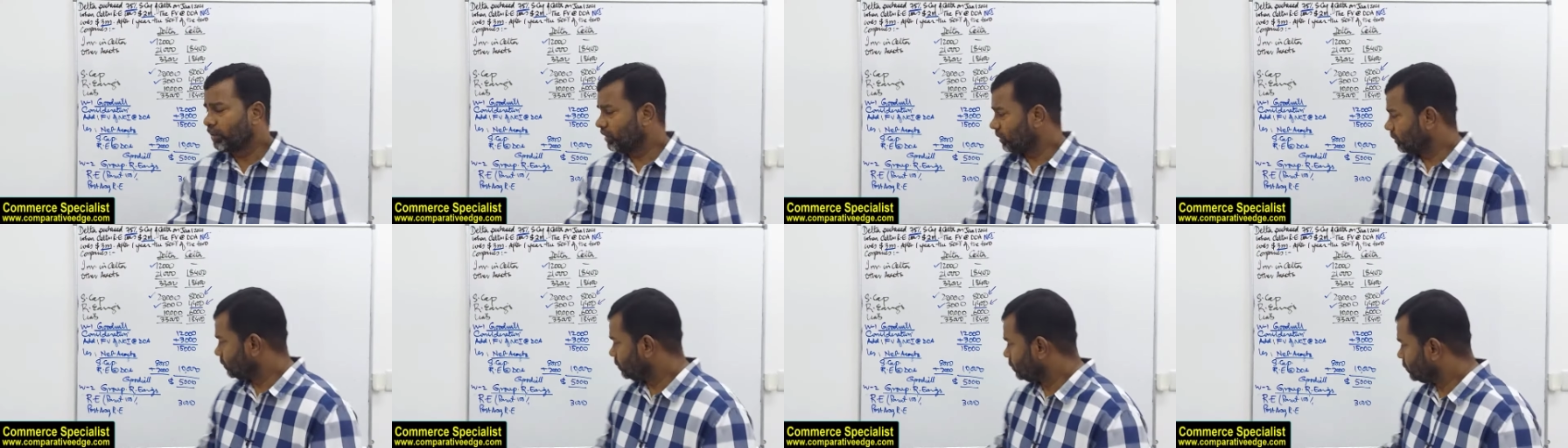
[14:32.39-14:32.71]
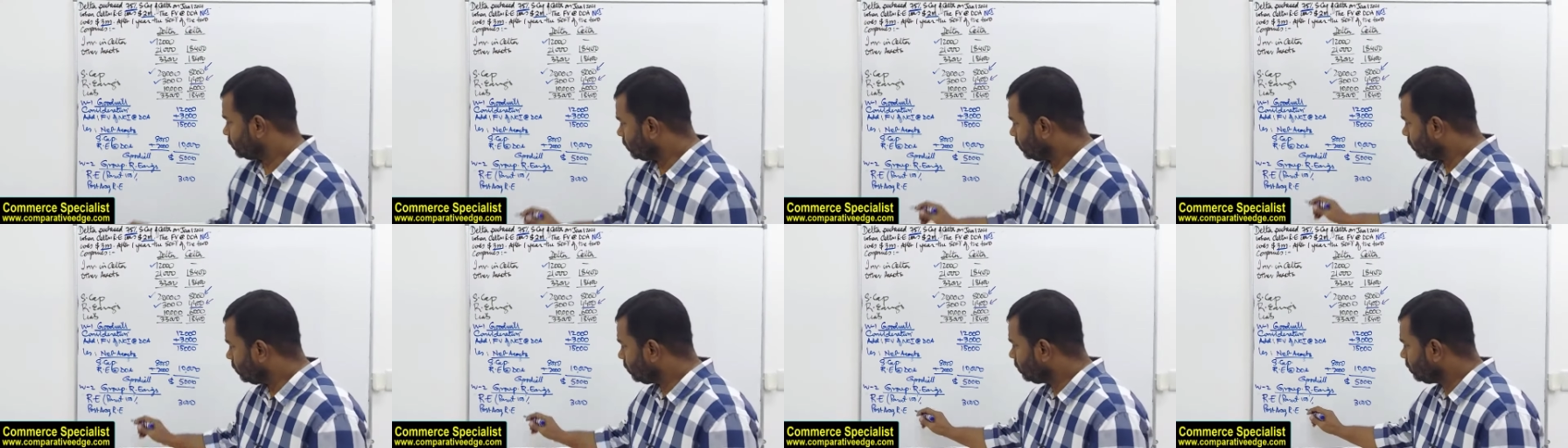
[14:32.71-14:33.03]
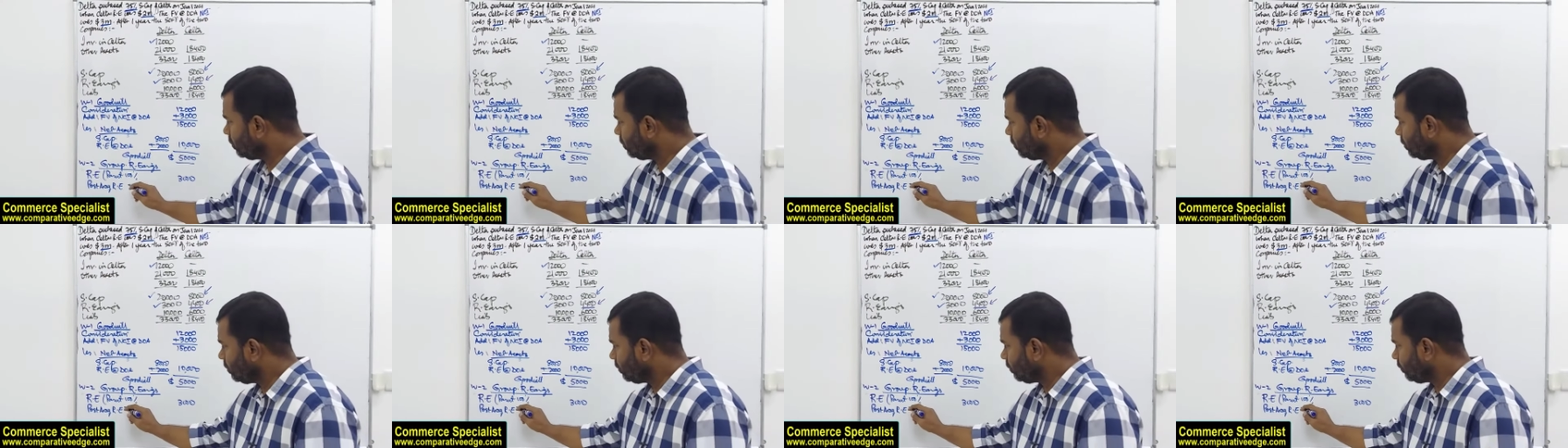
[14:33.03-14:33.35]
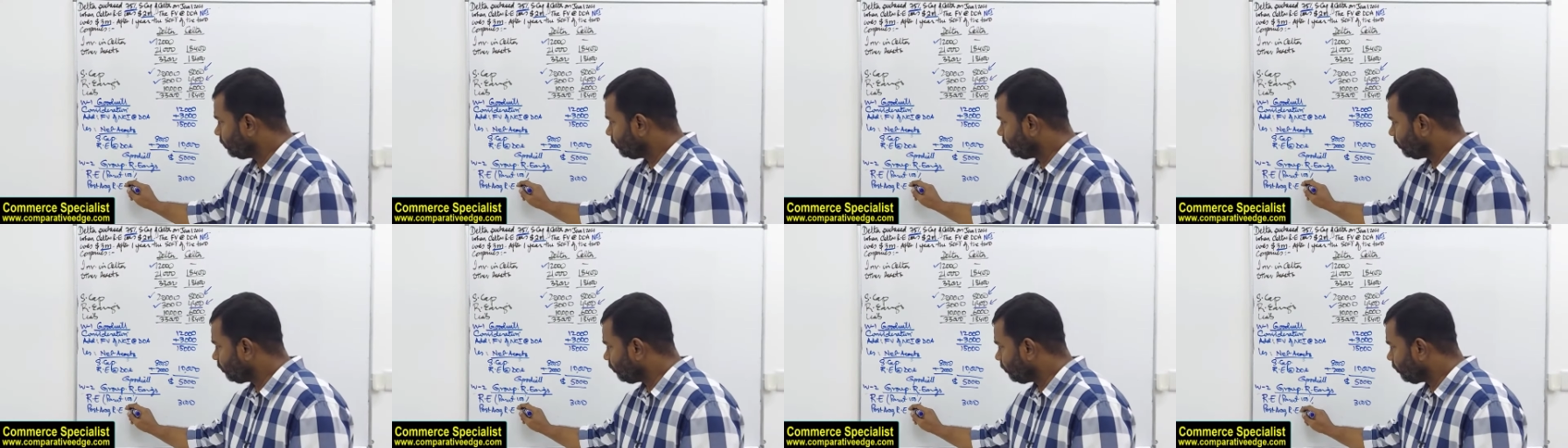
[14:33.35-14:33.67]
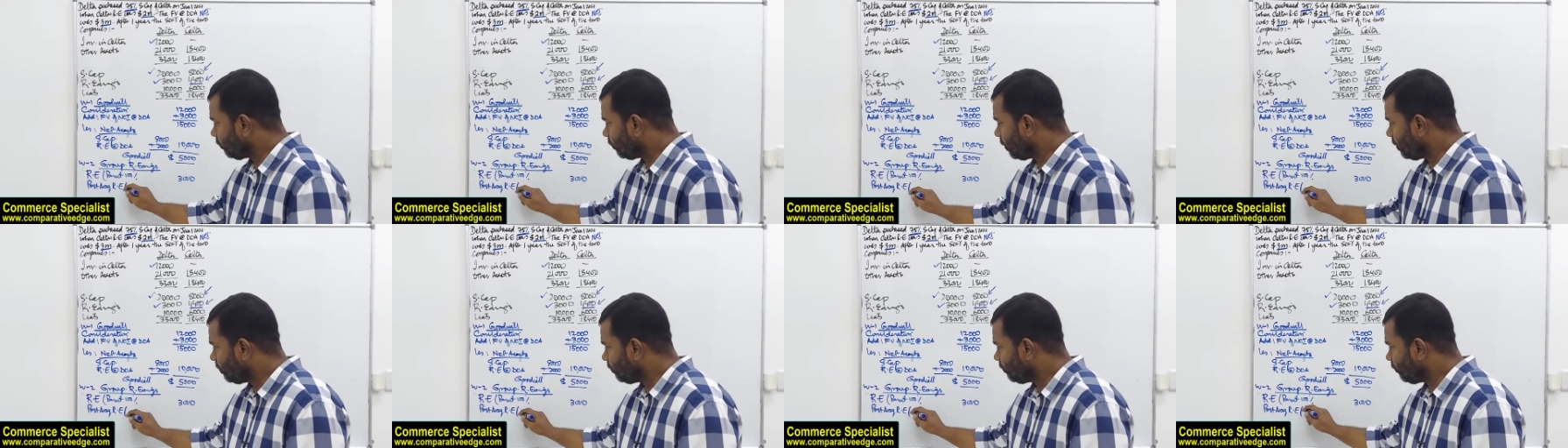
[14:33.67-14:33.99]
So
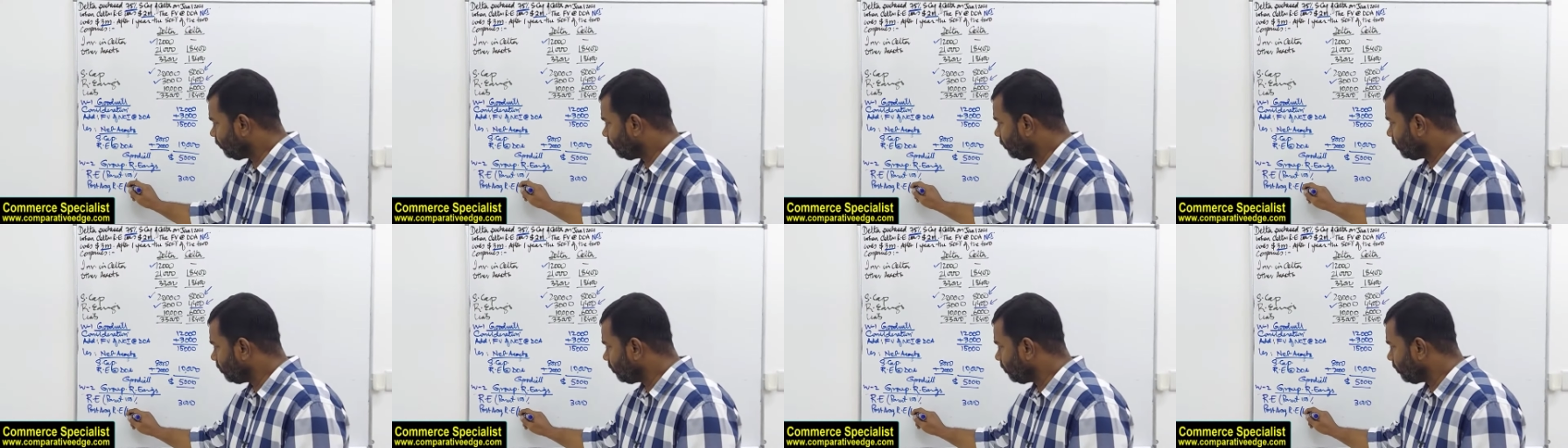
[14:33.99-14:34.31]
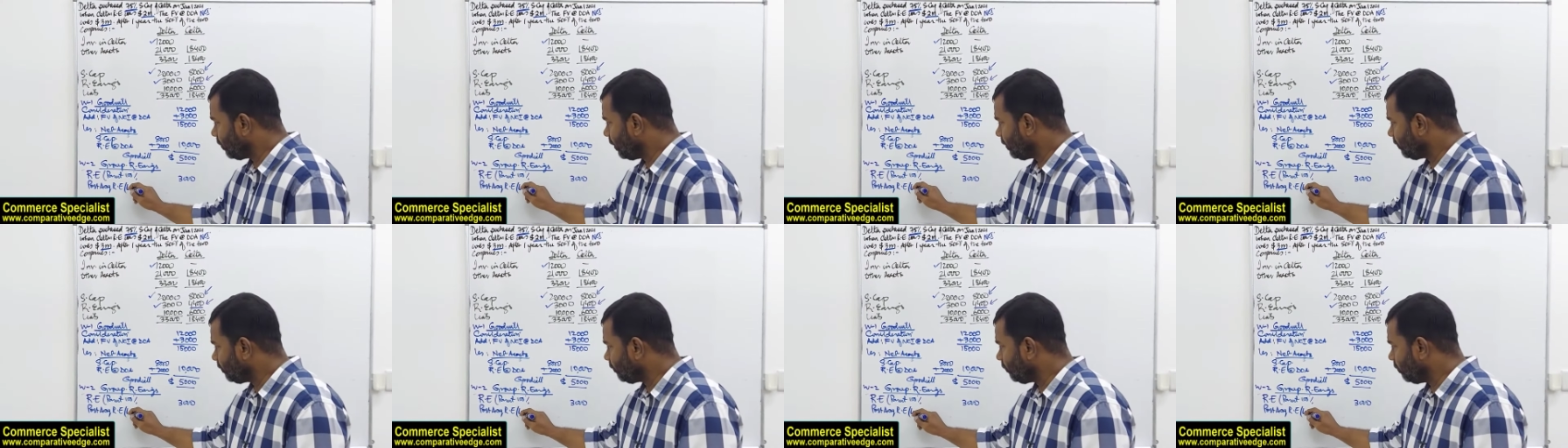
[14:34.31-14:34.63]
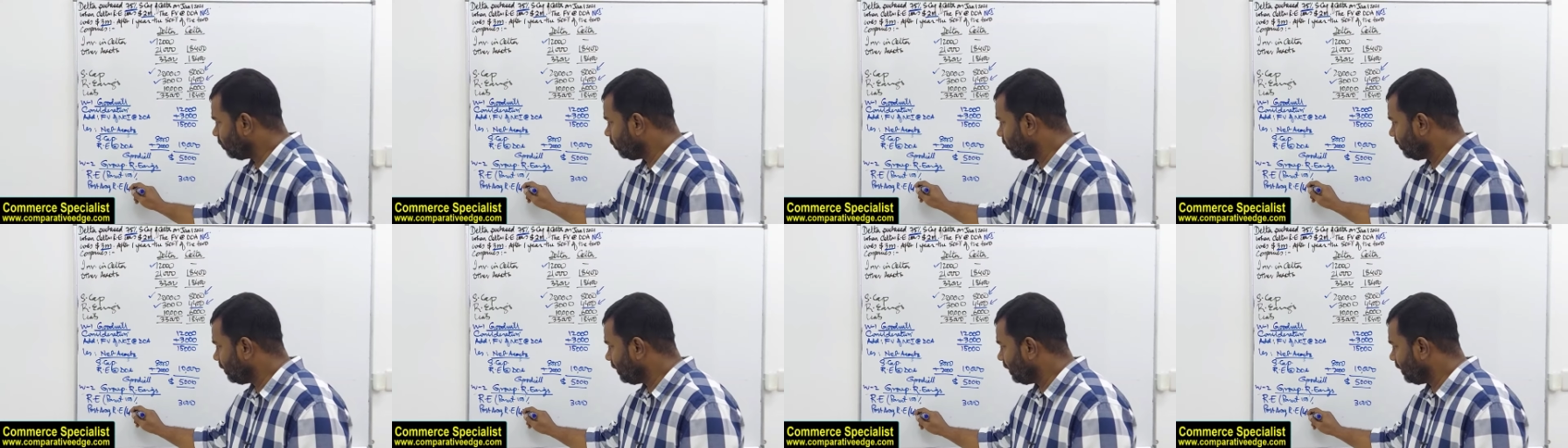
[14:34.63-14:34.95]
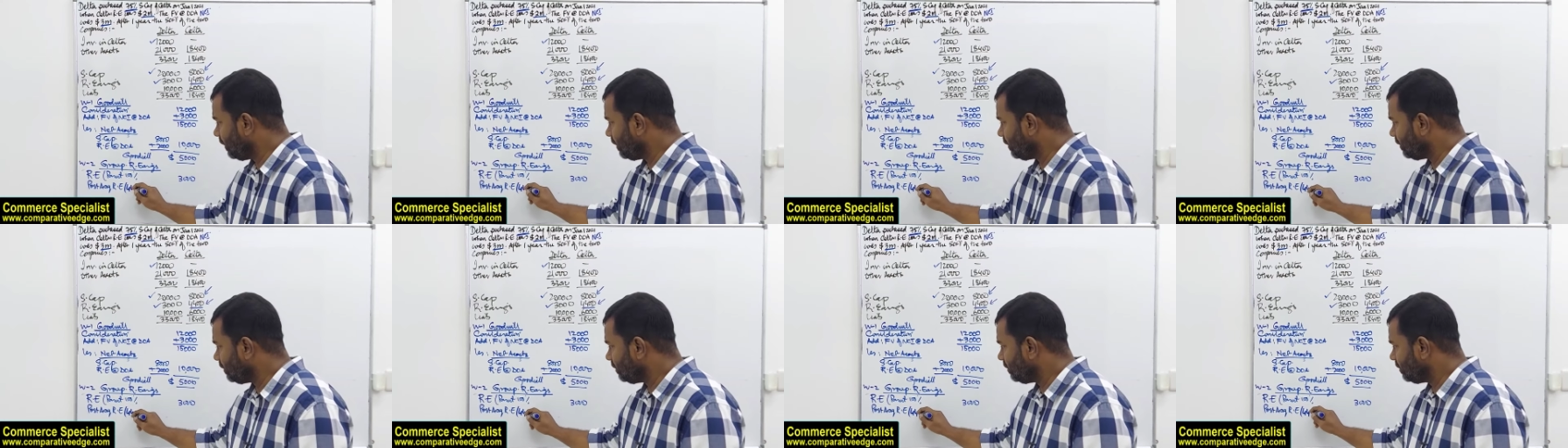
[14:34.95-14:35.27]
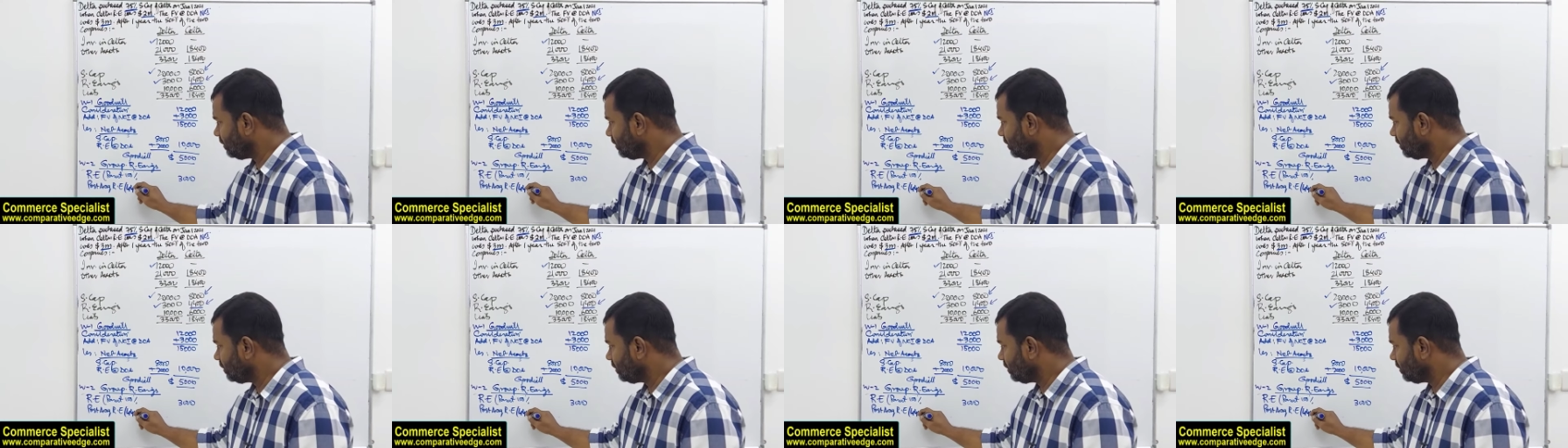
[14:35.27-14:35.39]
from 4.4 million,